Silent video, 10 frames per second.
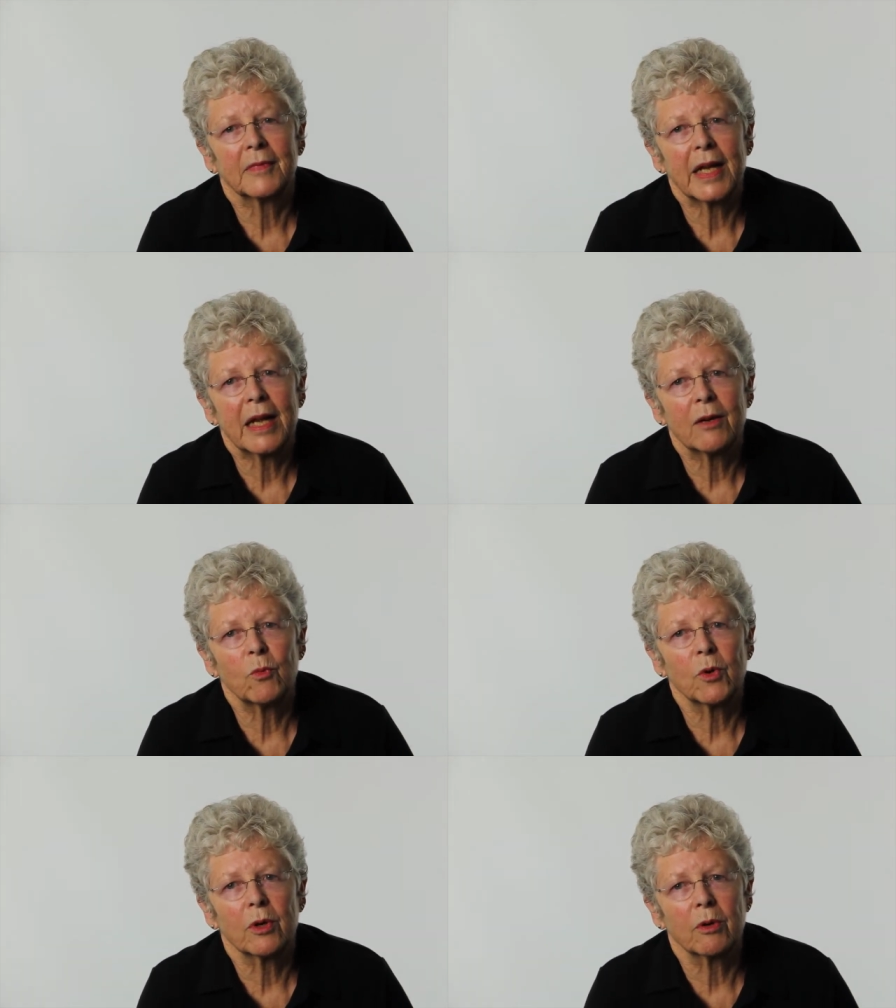and
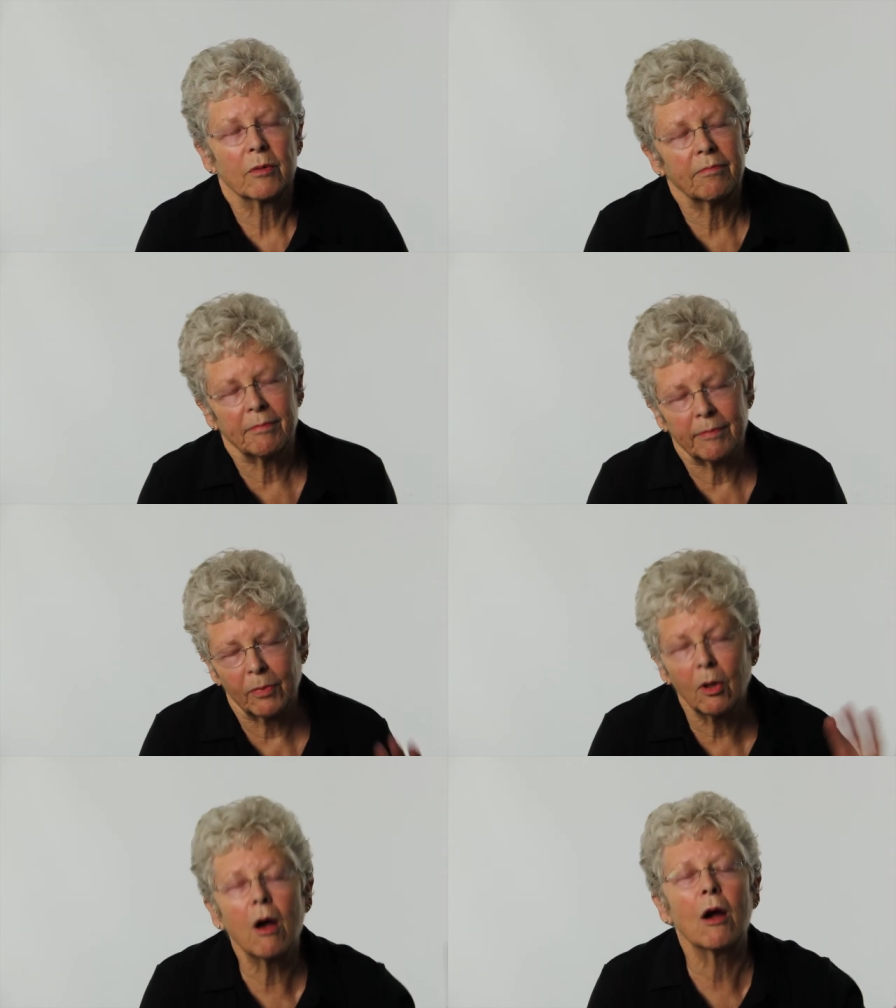we're
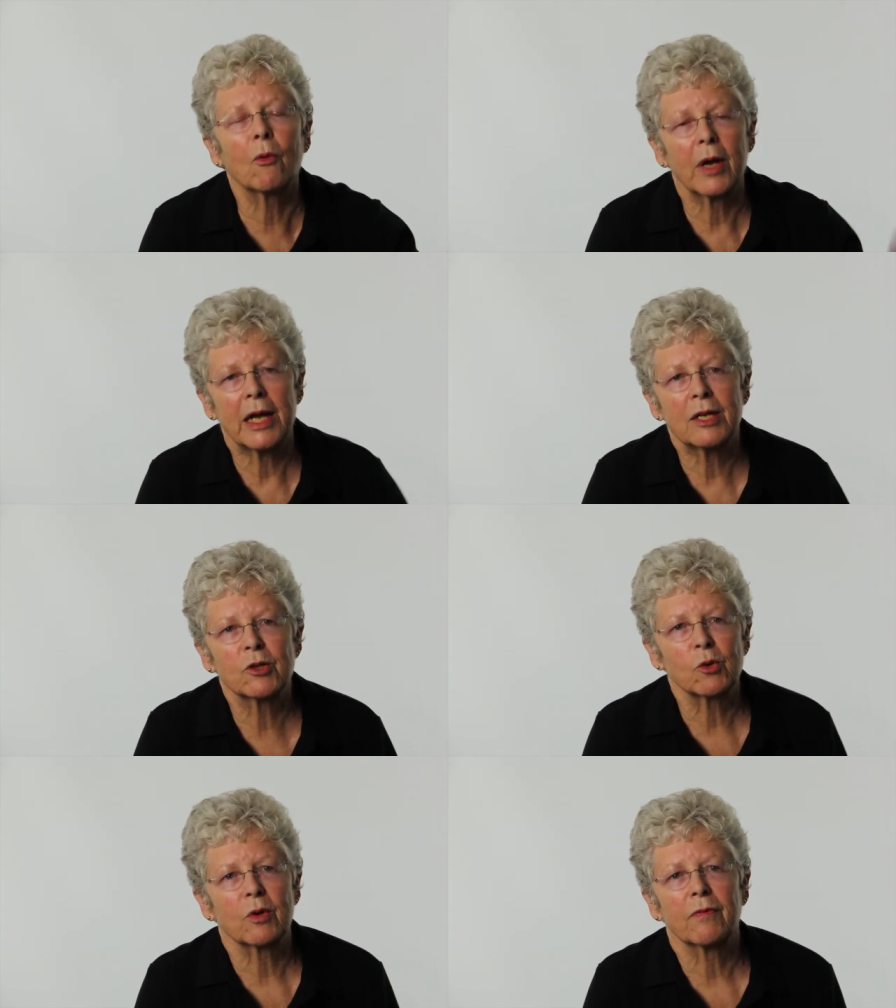long range
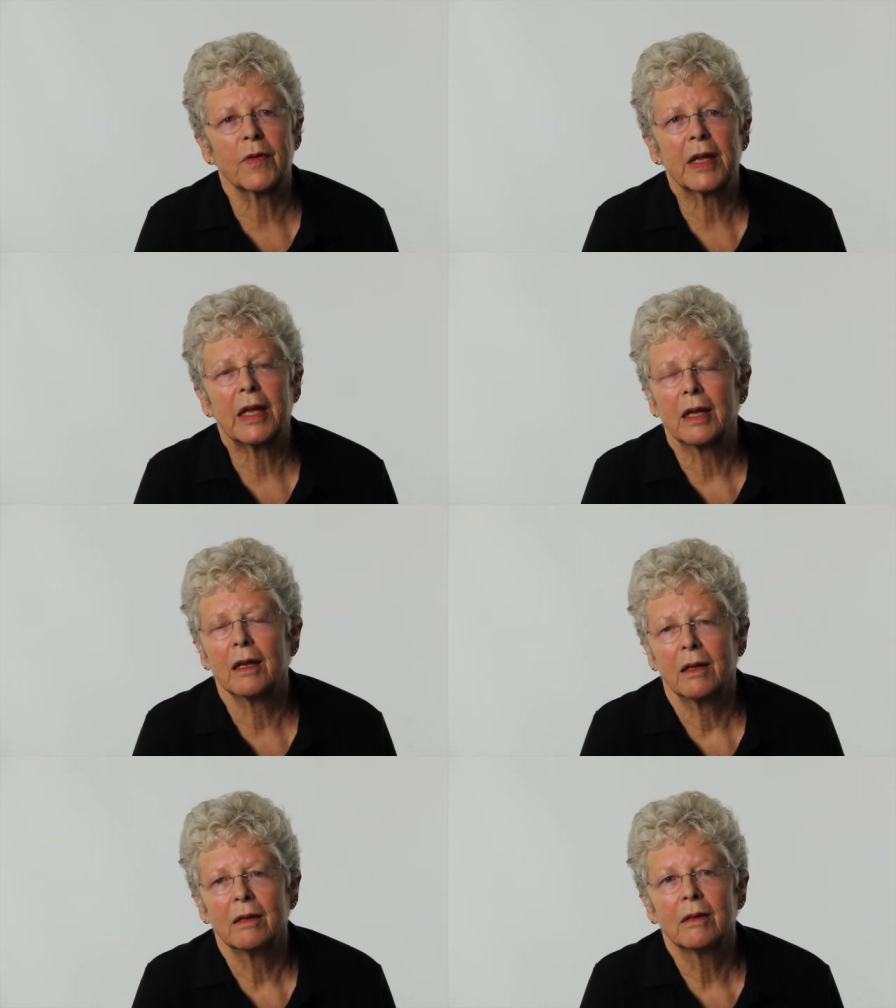sort of
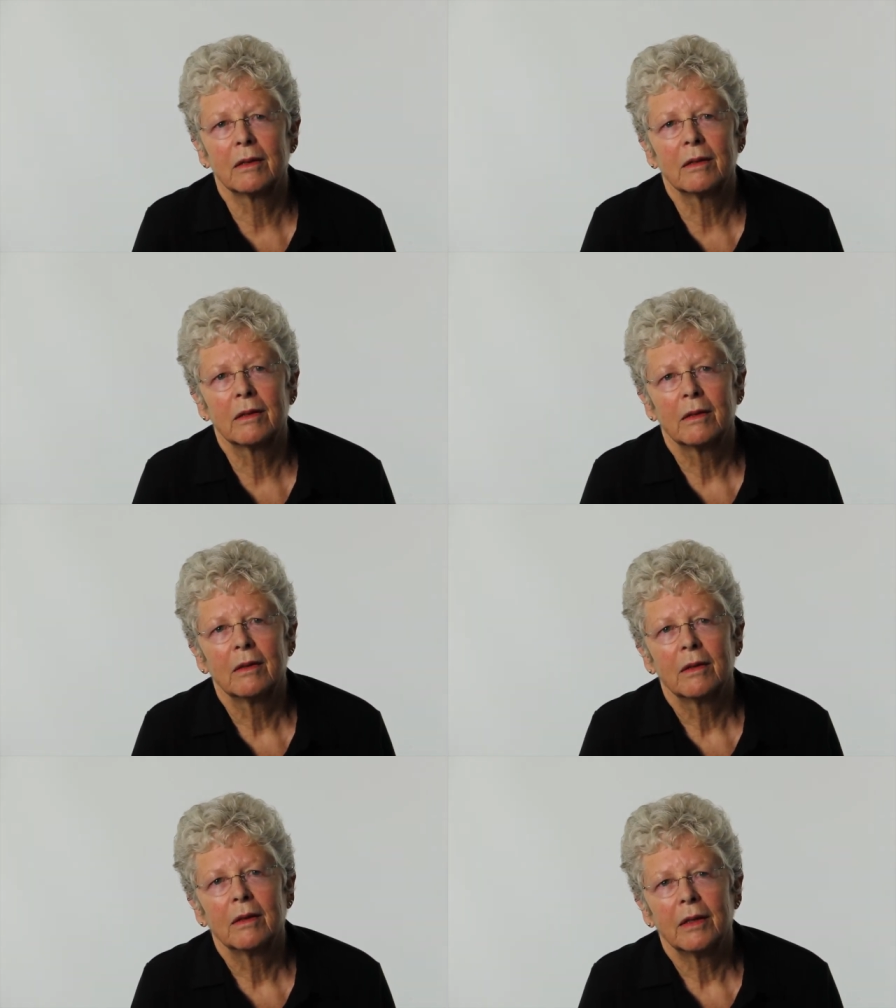thinking
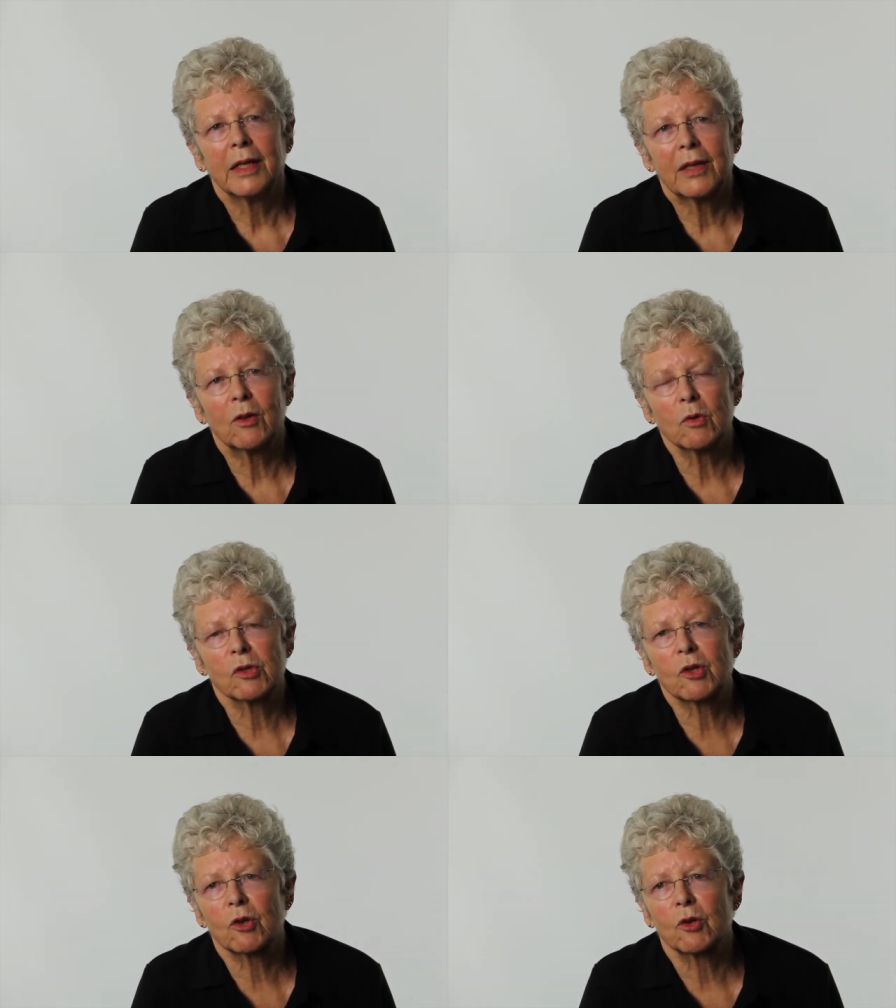in
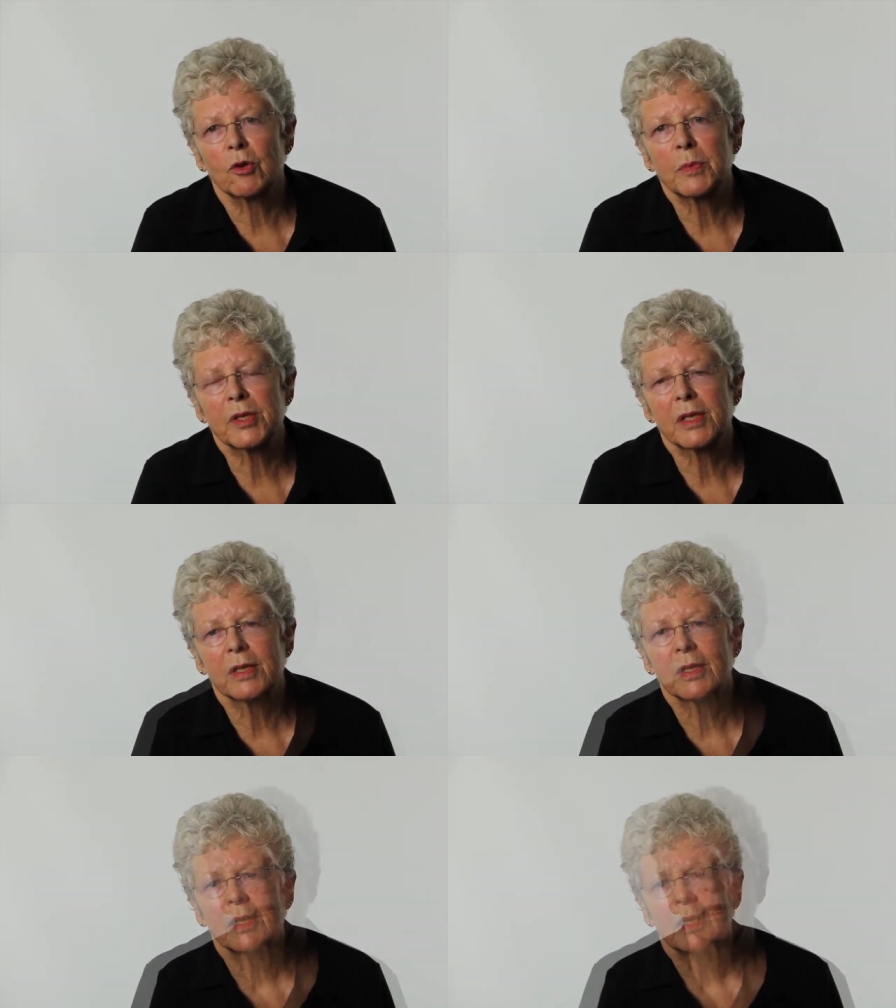those terms.